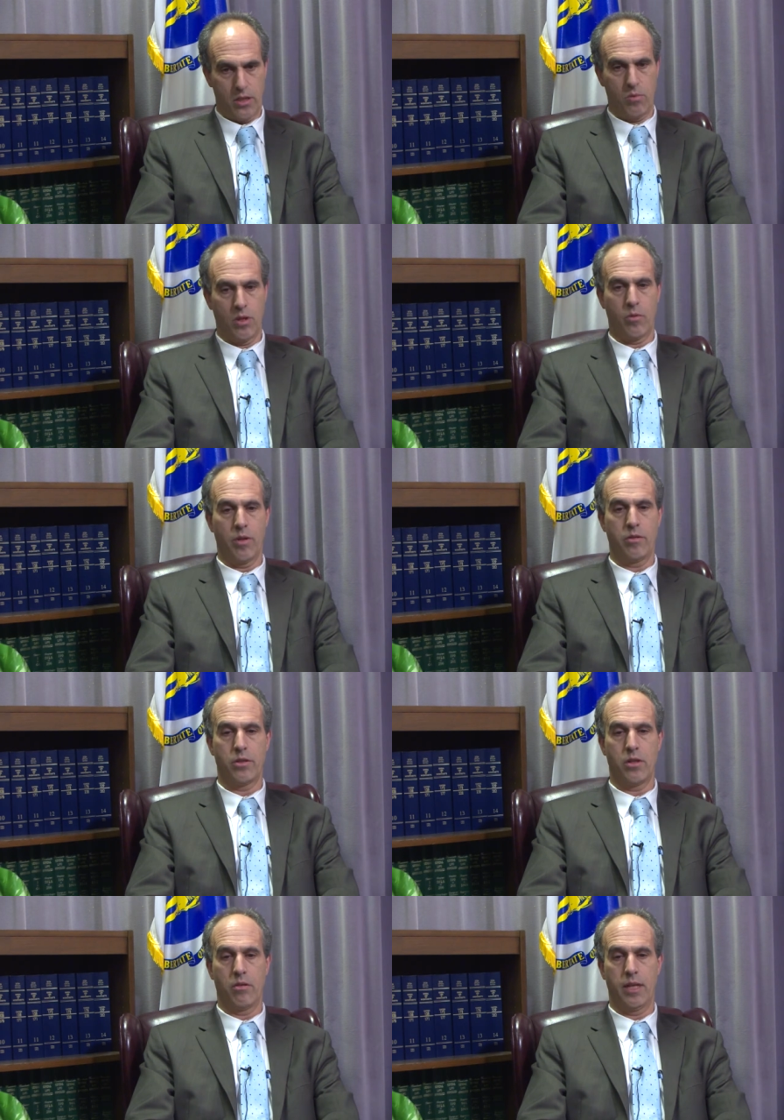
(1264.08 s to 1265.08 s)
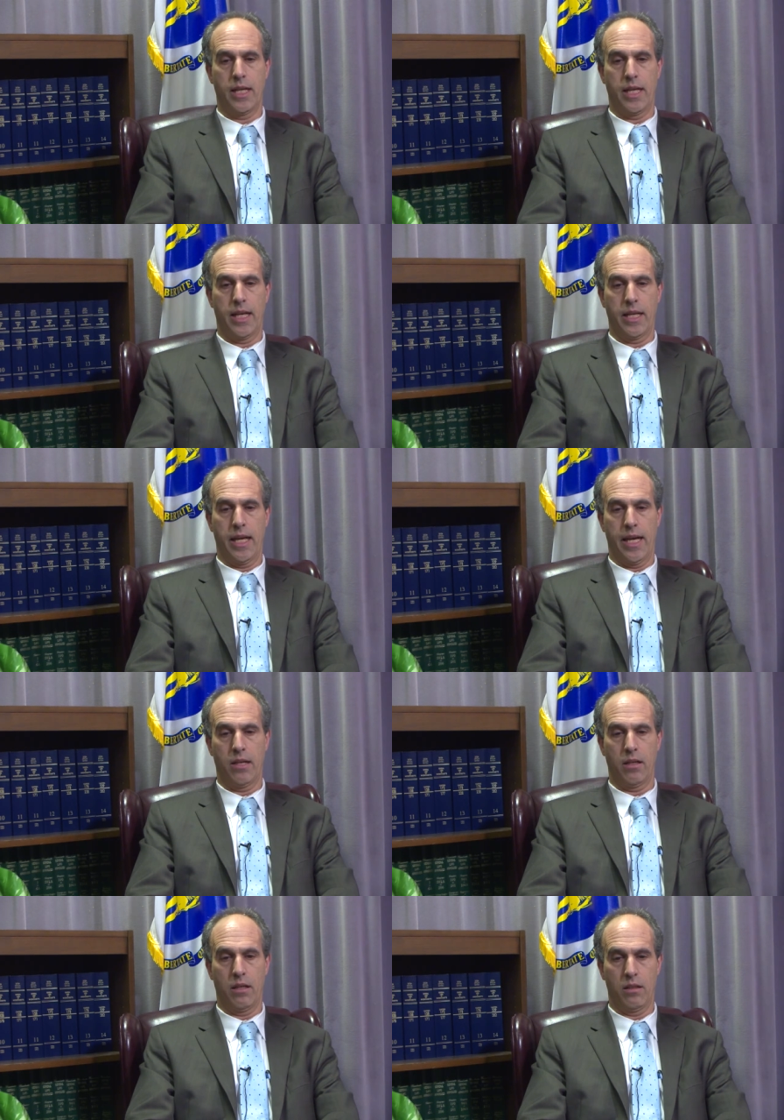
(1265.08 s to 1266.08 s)
the work we were doing
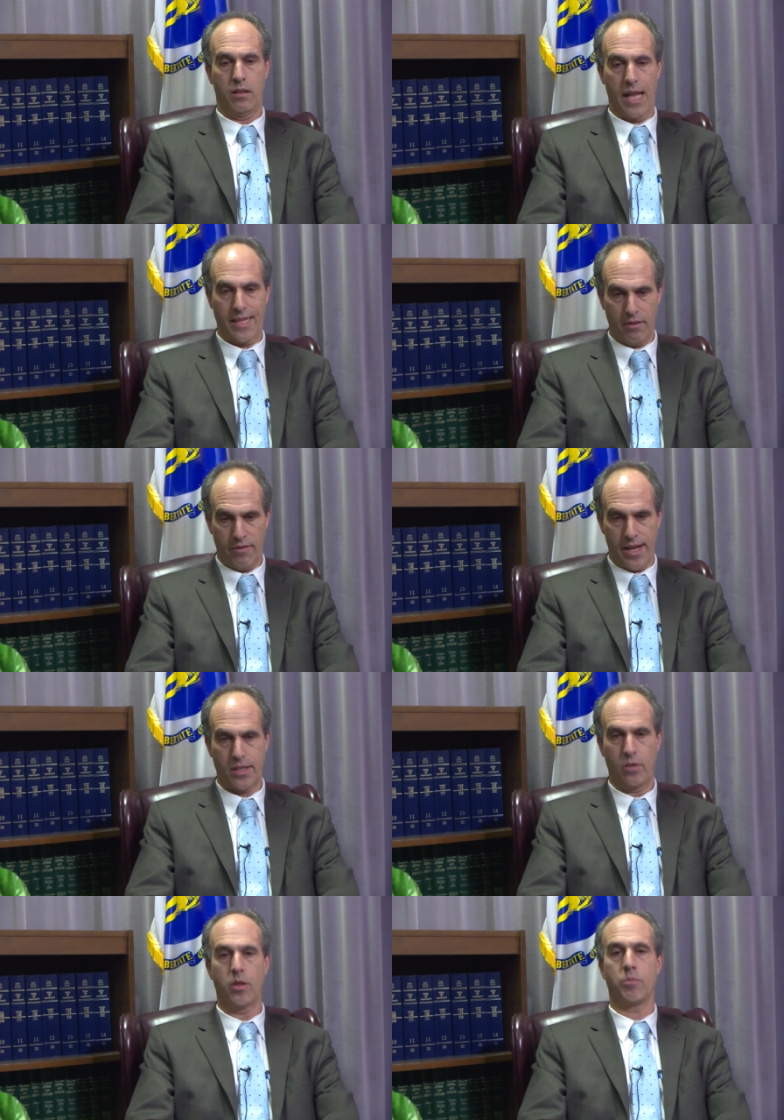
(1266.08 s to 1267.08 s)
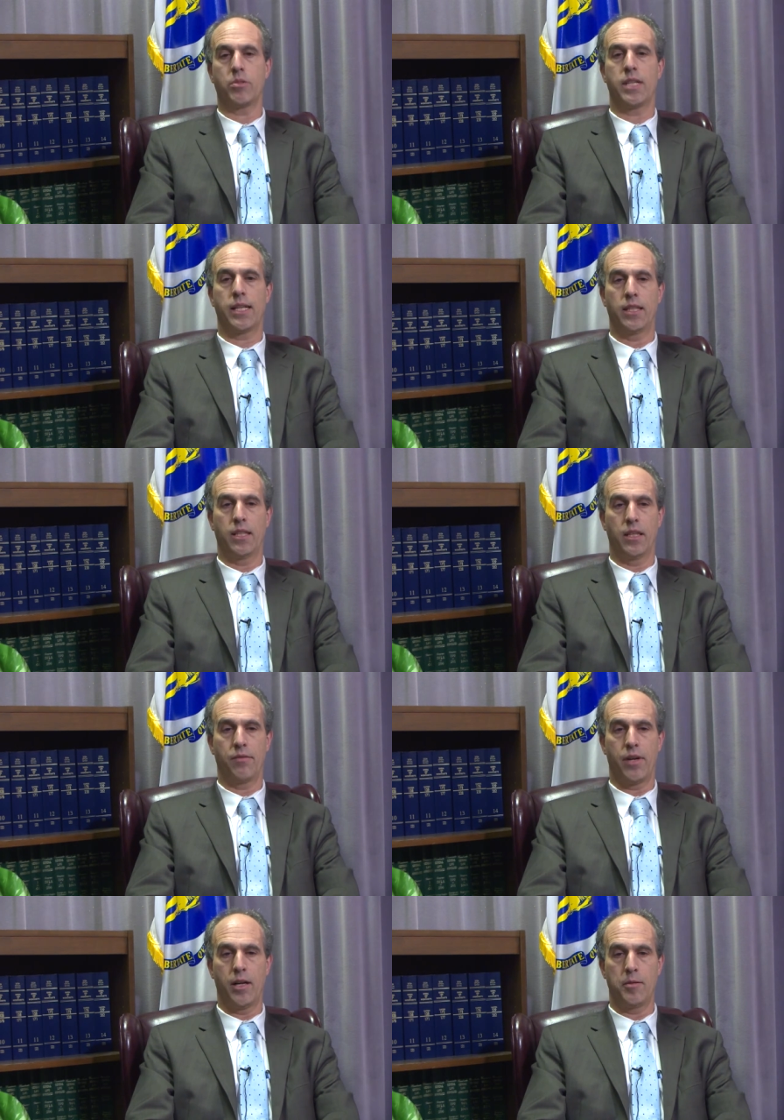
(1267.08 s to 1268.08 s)
and liked the fact that we were protecting the
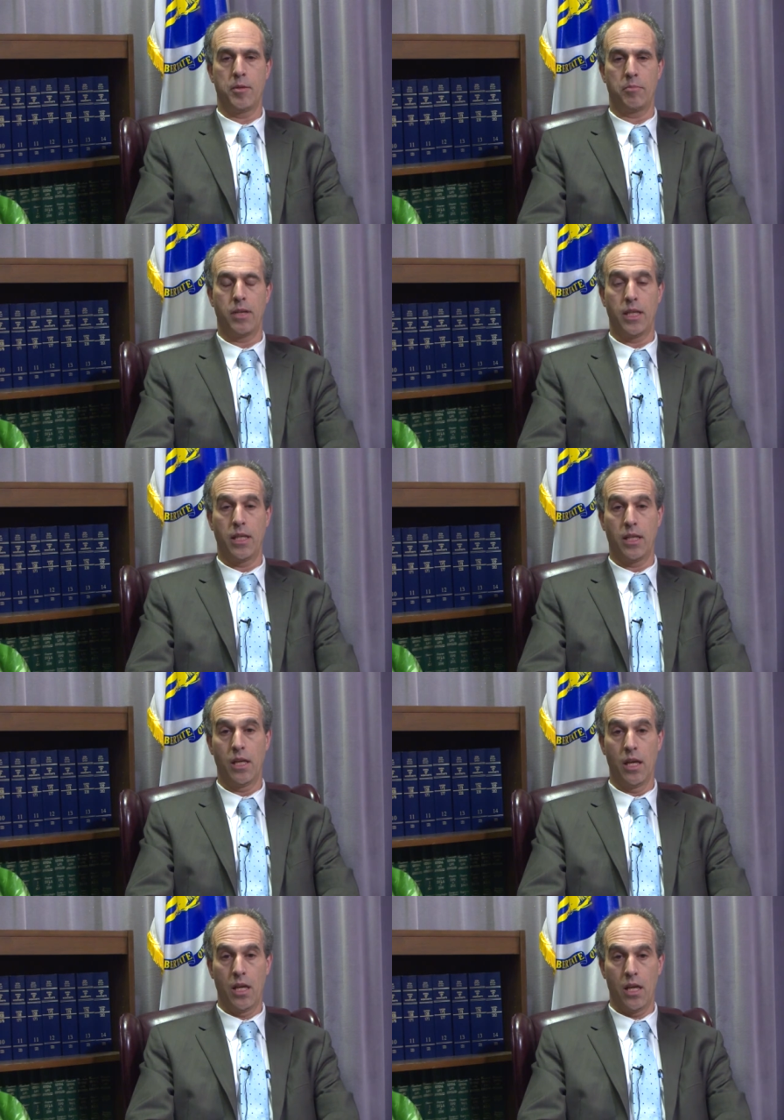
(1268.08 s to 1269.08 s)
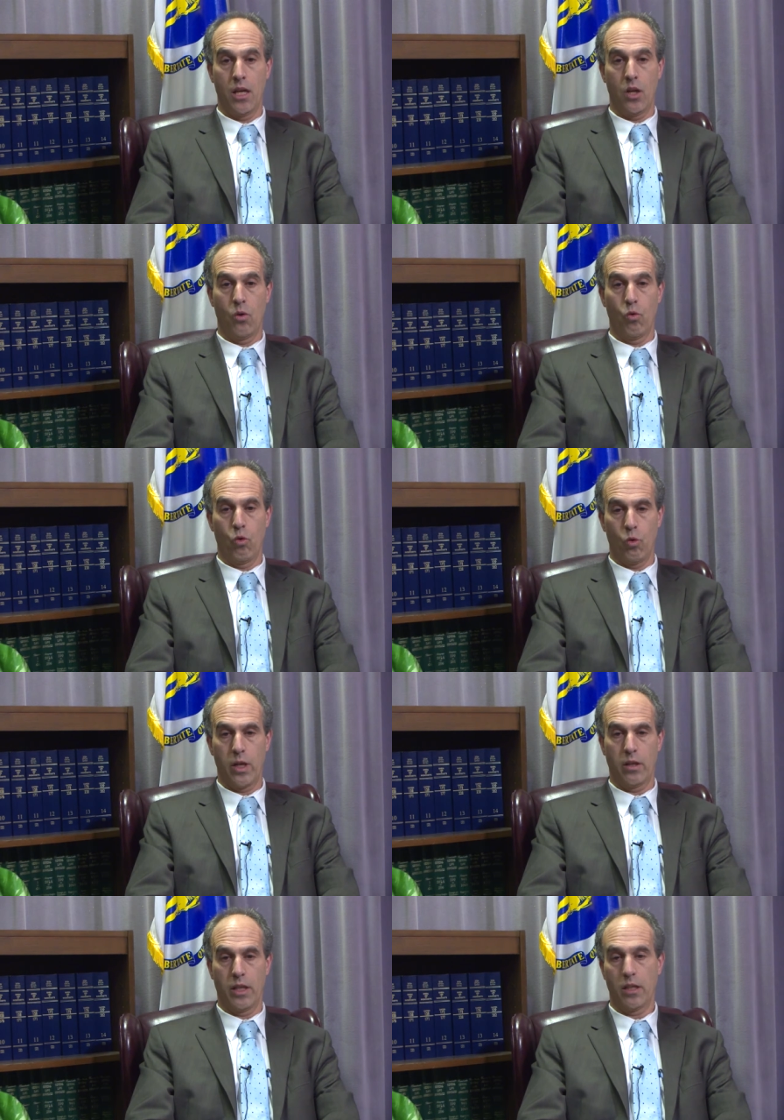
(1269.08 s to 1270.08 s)
environment, but he
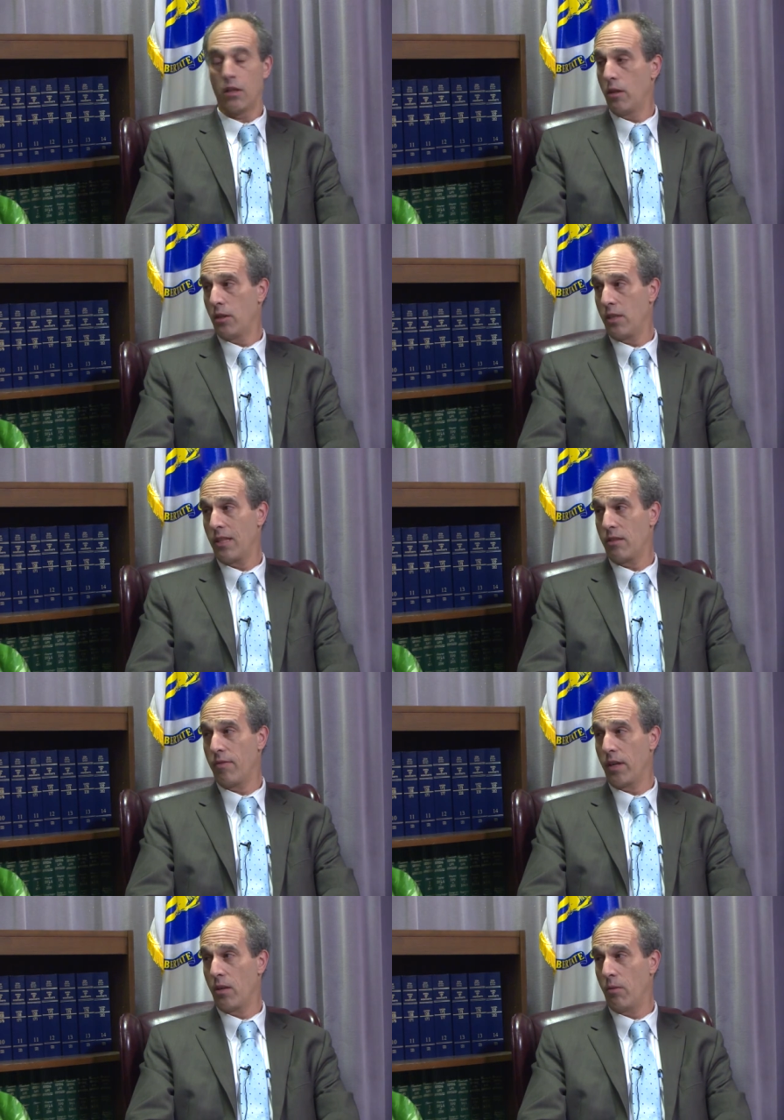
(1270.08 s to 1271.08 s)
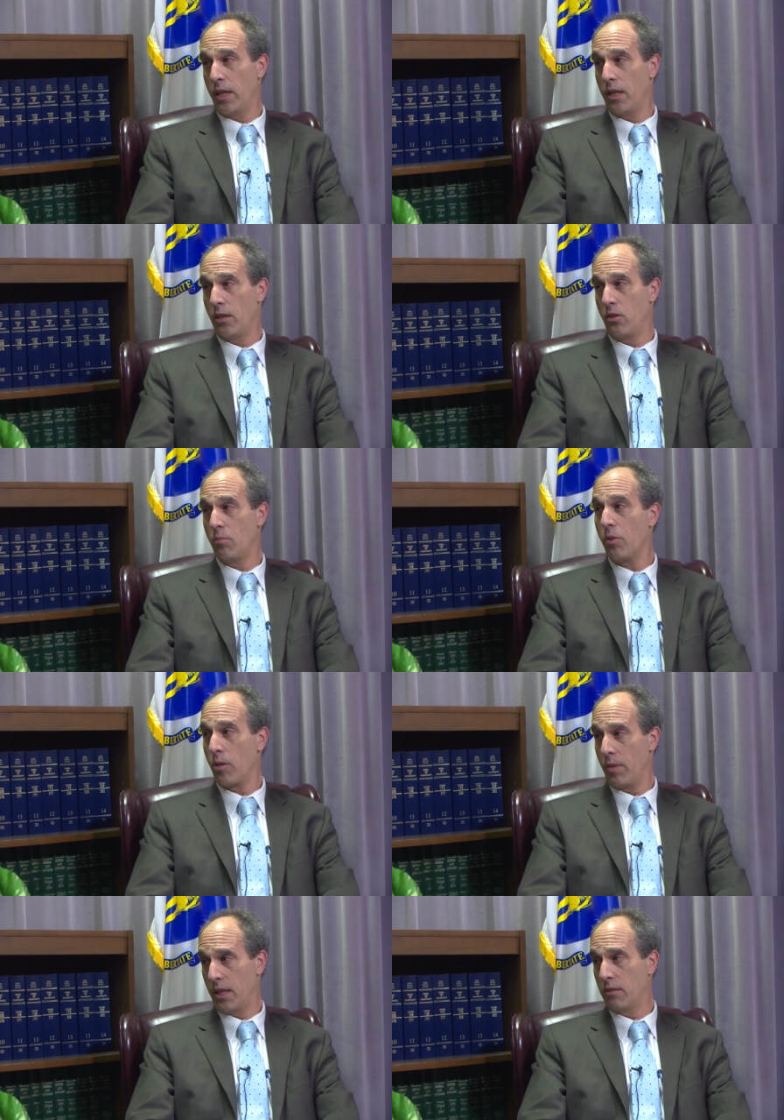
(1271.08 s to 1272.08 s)
really encouraged us to figure out a way to do
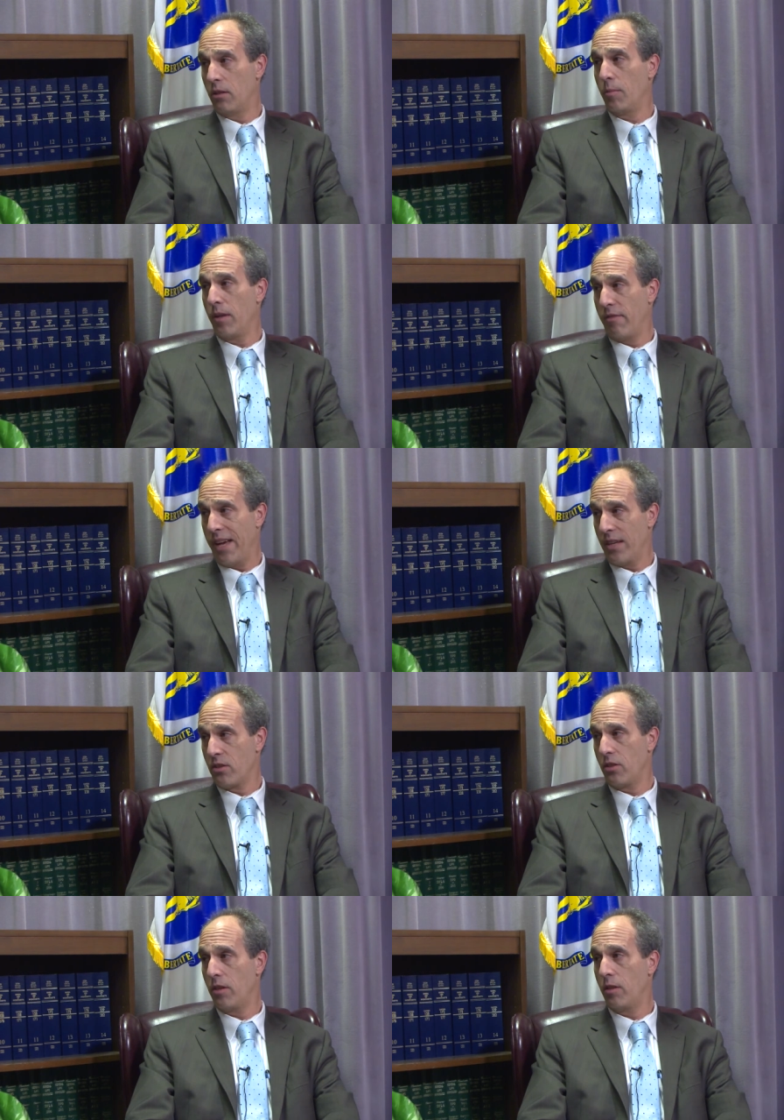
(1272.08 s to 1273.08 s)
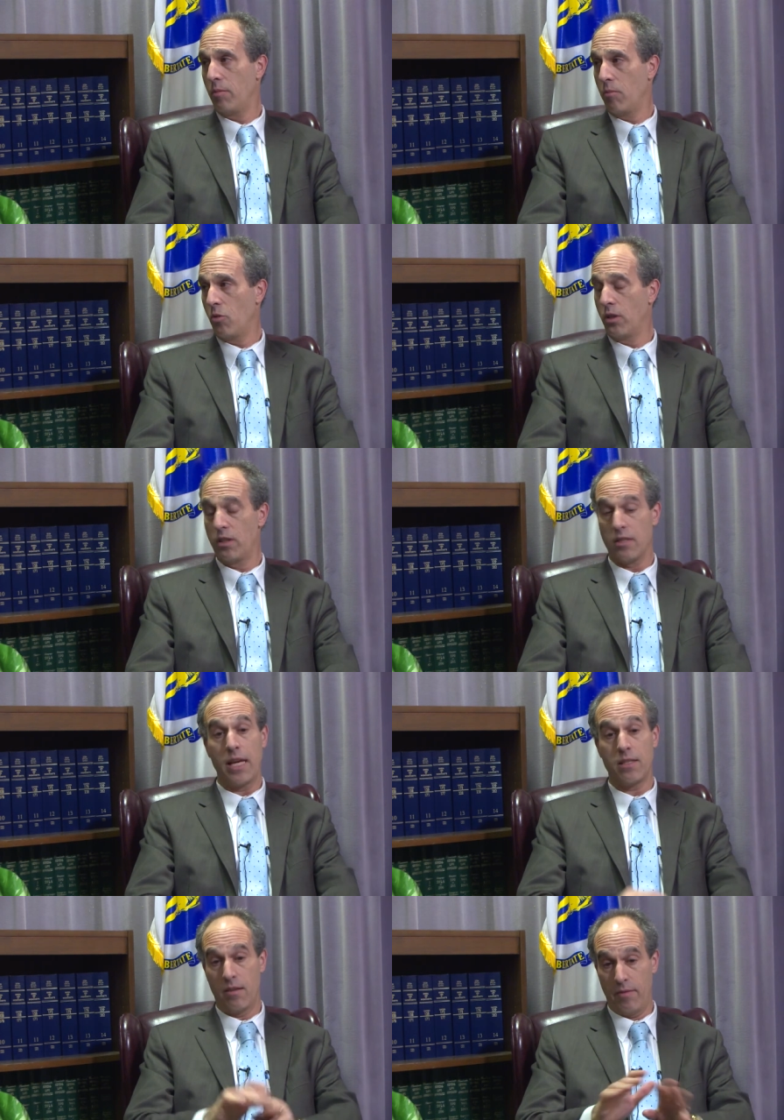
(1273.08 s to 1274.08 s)
permitting a little bit faster and to be more
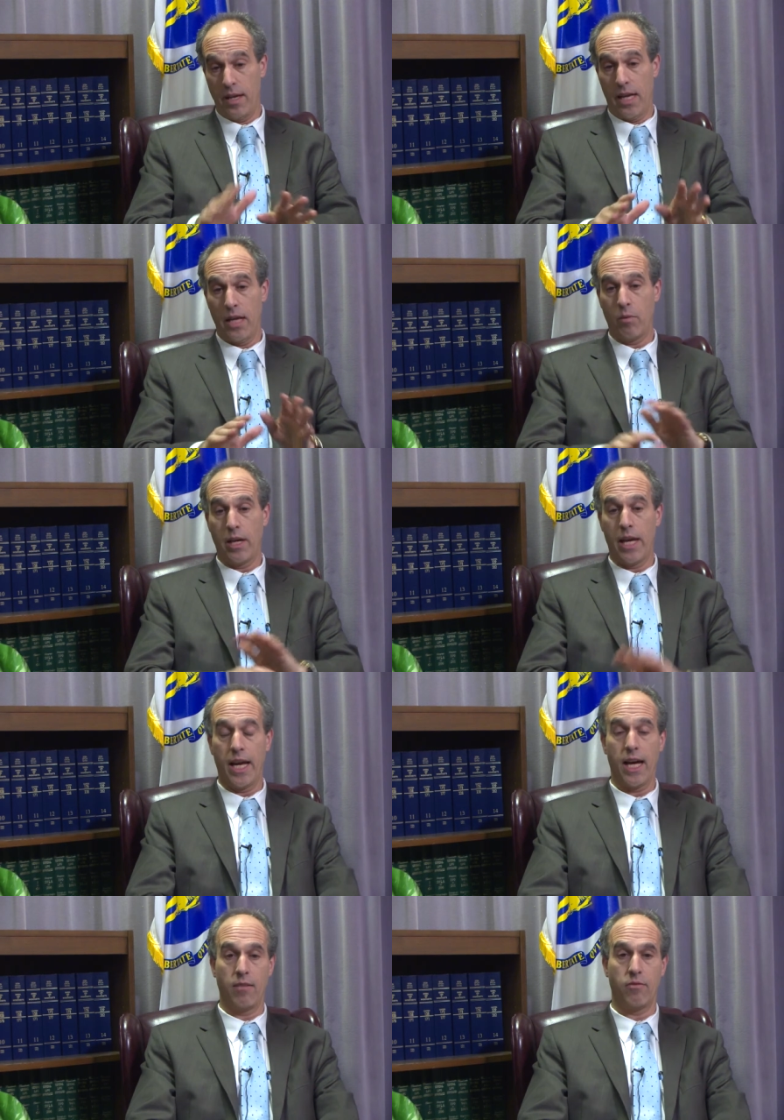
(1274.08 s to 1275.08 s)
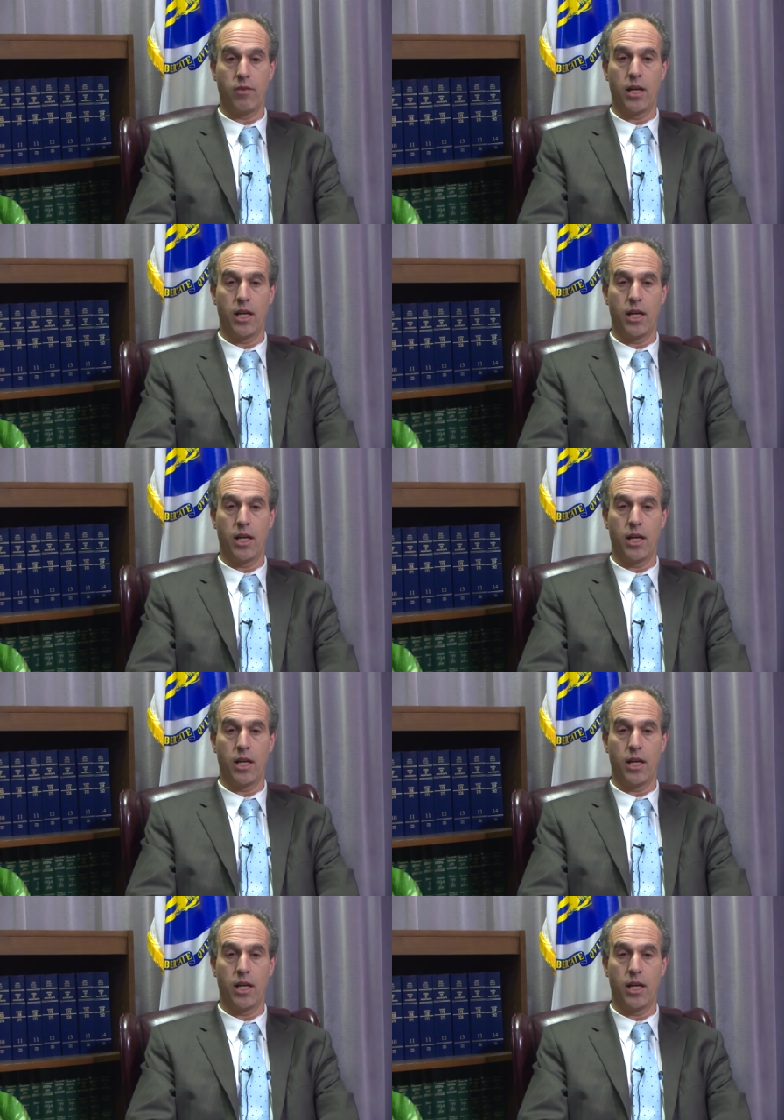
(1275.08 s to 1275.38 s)
decisive, and we have.